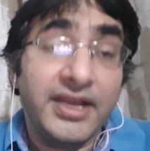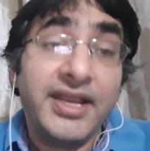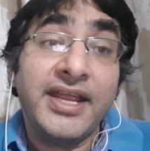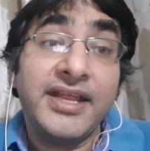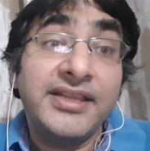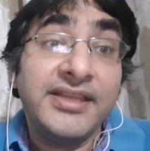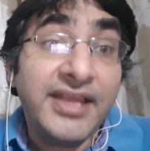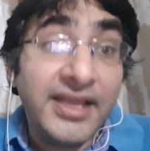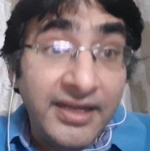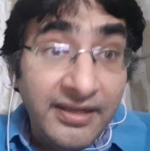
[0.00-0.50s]

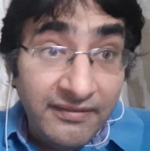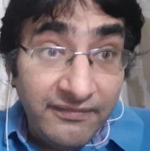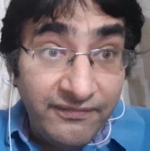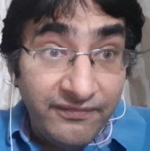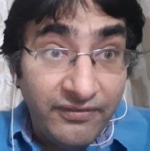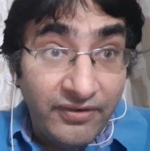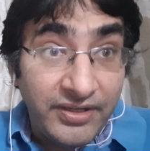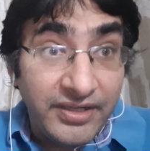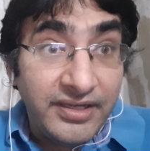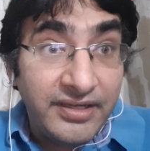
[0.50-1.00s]
And then
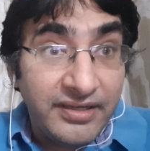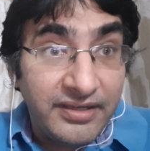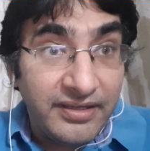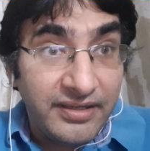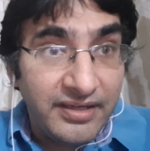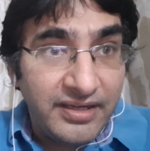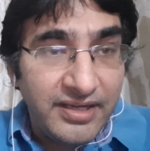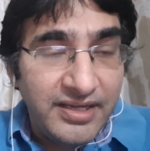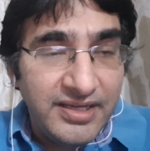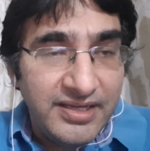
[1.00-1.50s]
for
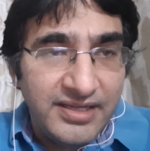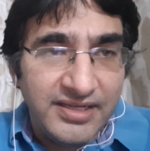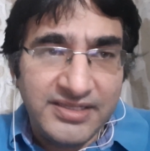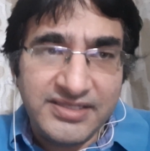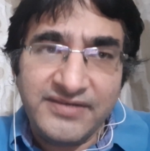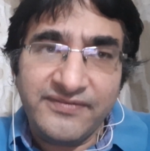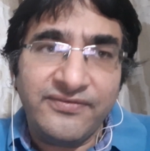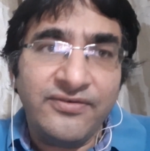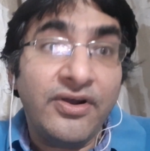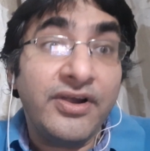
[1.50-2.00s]

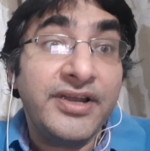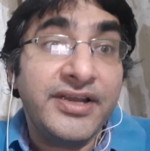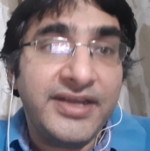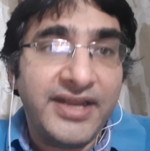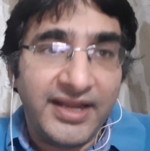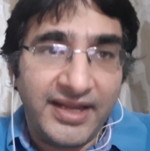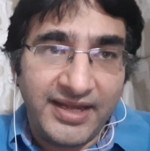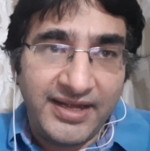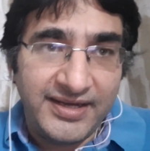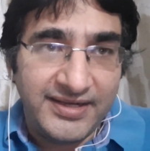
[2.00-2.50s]
years, if not
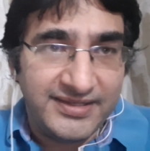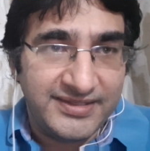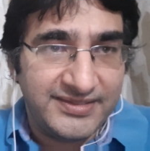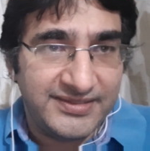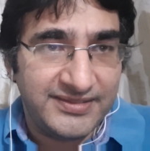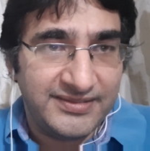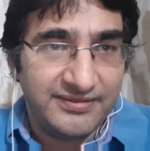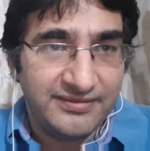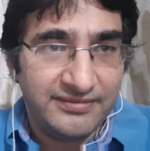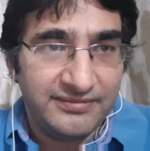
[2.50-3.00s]
decades,
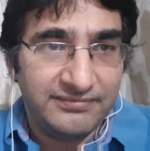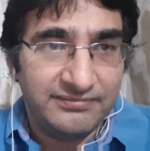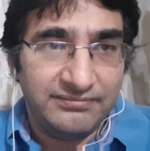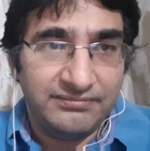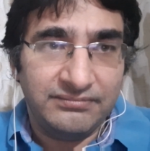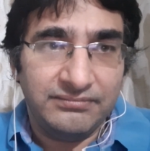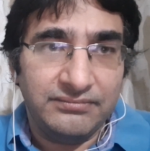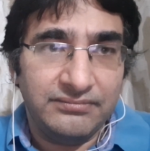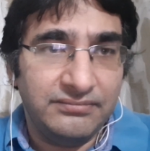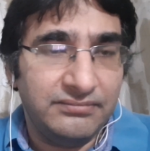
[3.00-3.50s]

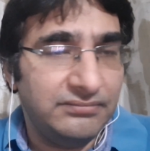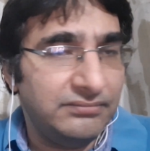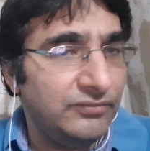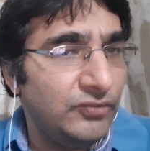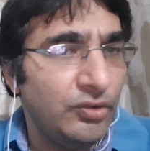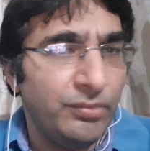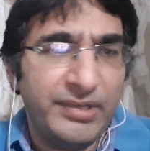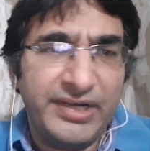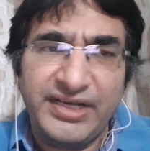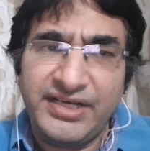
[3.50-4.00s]

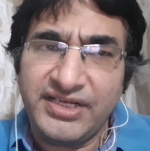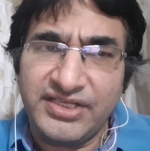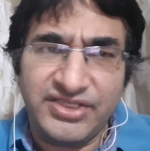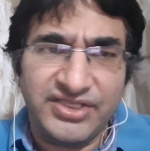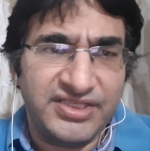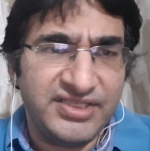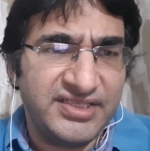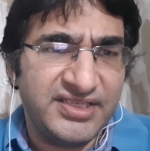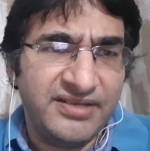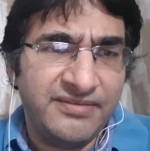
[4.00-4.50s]
nobody
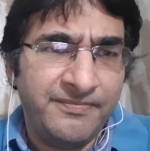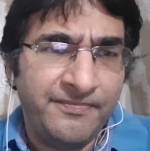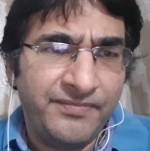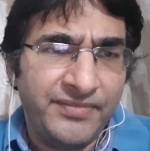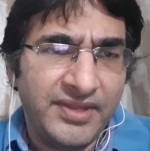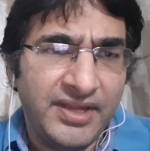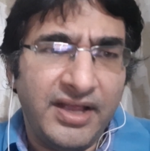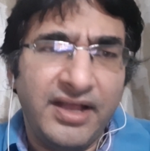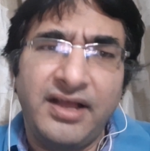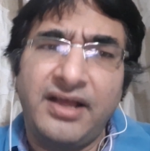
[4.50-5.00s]
touches them,
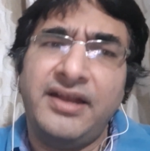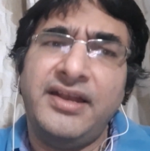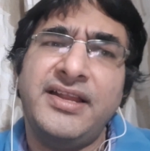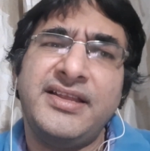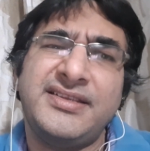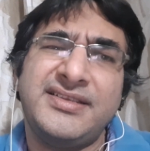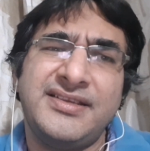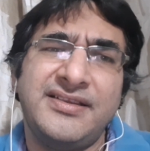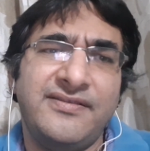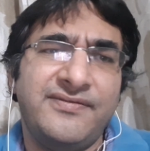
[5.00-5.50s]

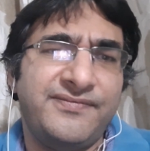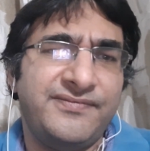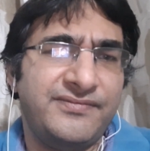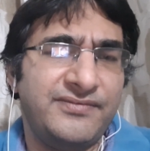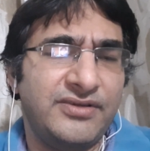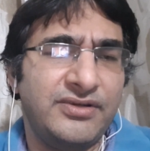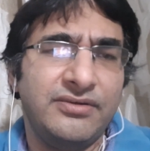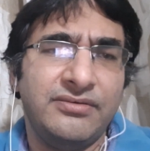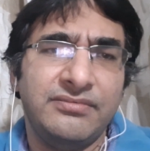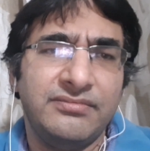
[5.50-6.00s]
unless if,
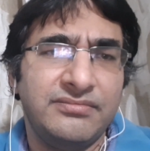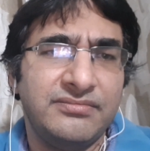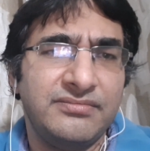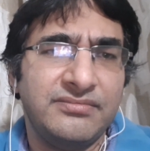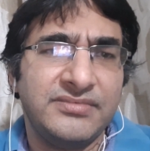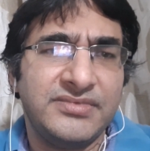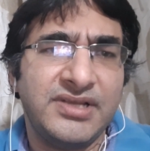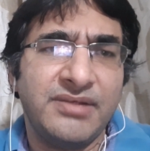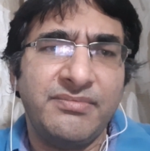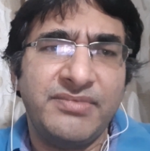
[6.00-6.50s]
you know,
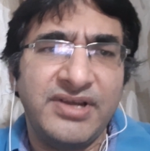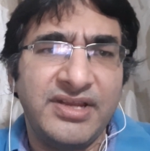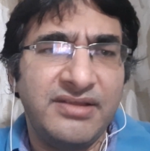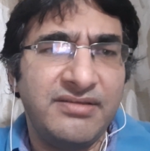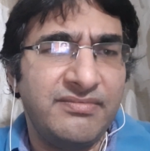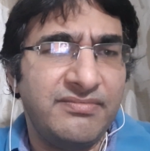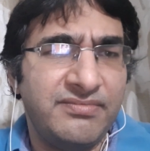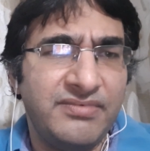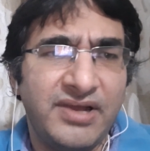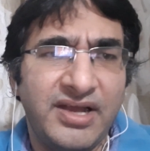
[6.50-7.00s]

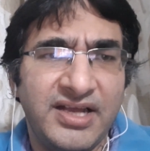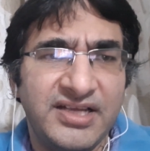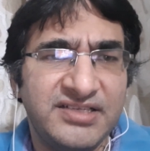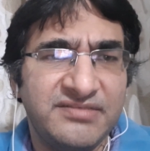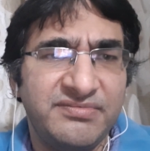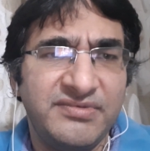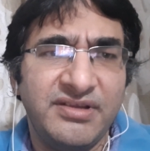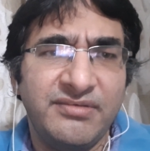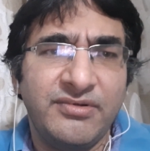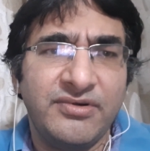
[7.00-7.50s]
somebody
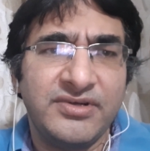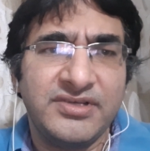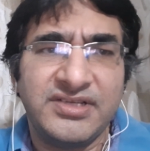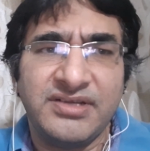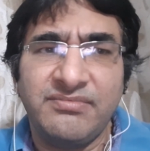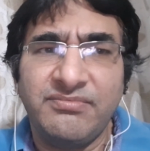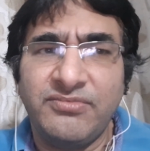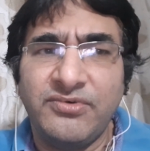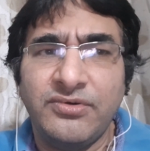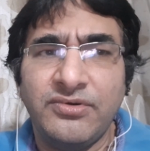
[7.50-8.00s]
asks me about
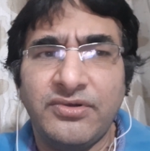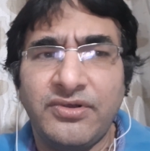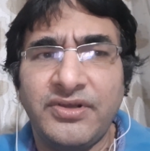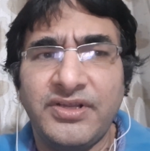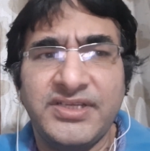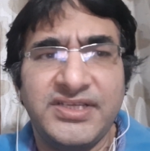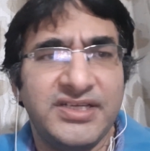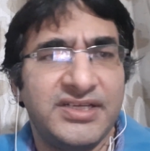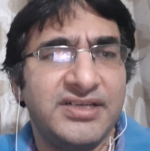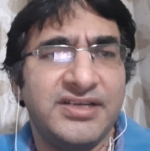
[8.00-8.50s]
some book,
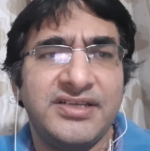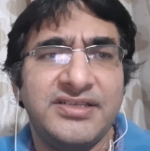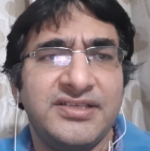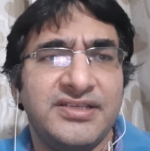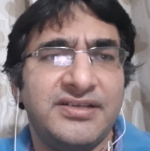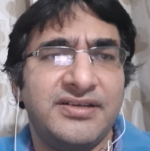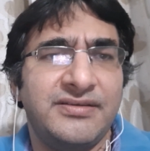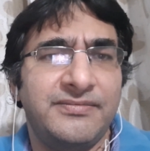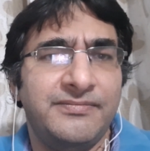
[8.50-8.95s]
etc., etc.